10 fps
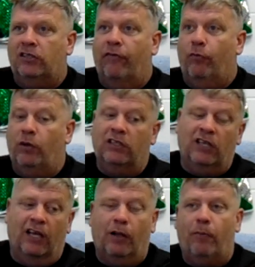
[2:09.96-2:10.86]
in seven
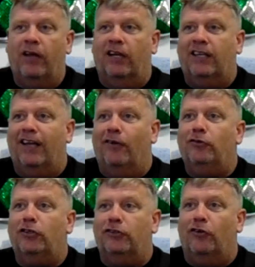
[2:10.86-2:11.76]
weeks he had a pair of 10
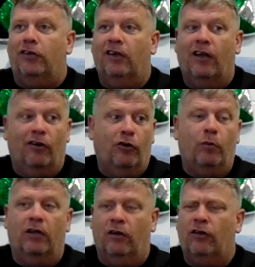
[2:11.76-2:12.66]
ounces on, and
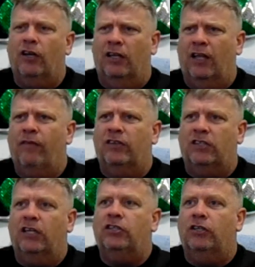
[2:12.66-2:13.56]
look look at the
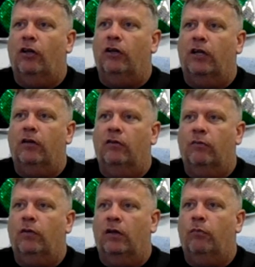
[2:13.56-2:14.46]
devastation he done with,
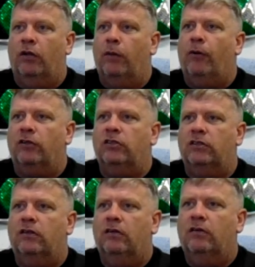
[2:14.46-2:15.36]
eh, with the
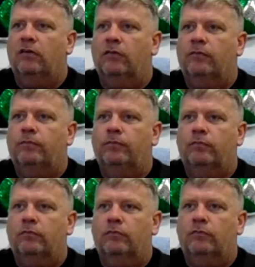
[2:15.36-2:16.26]
punches. Yeah, I've
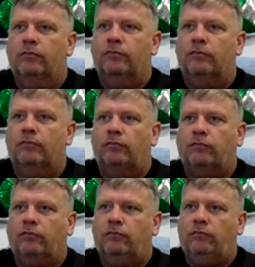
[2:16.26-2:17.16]
seen him saying that he
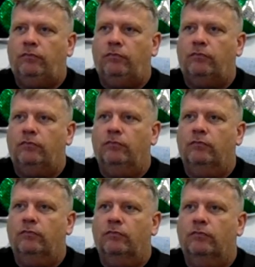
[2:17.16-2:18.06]
was uh, he had no
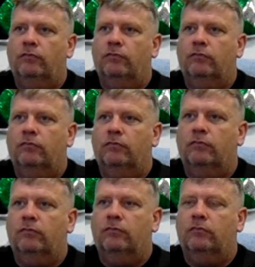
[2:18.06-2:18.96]
problem making the weight. He was
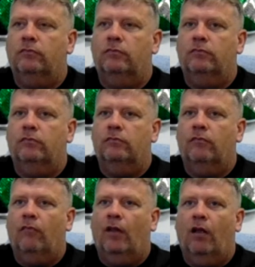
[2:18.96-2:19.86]
actually struggling to hold the
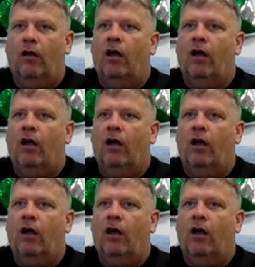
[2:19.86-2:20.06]
weight at